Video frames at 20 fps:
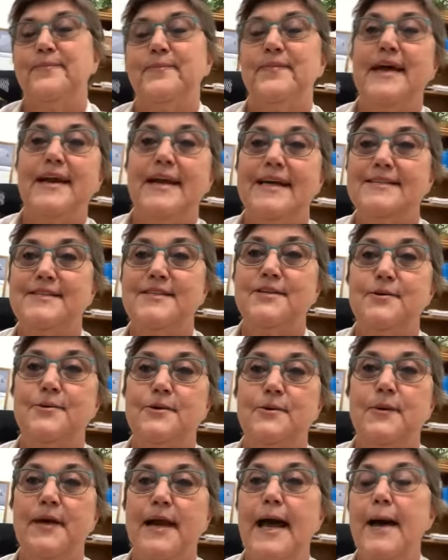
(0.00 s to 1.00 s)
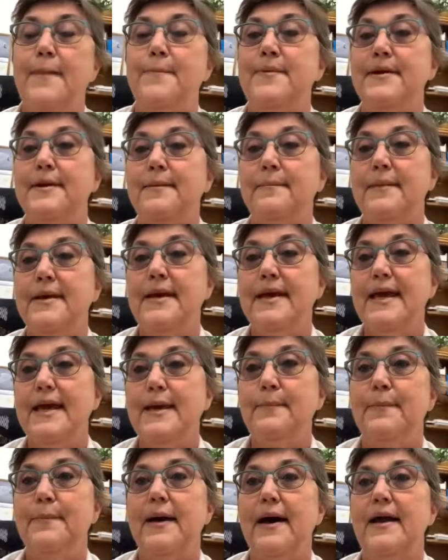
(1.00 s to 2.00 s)
That has to do with what happened to
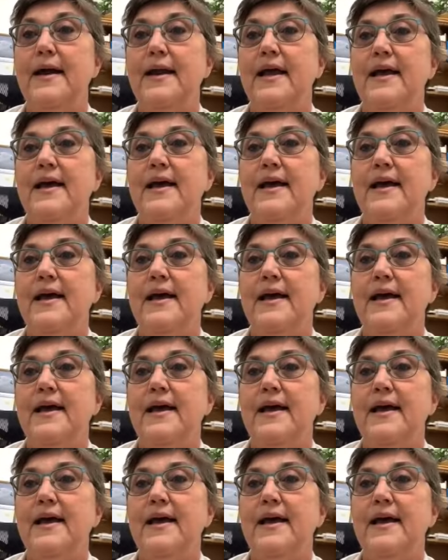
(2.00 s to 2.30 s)
me, but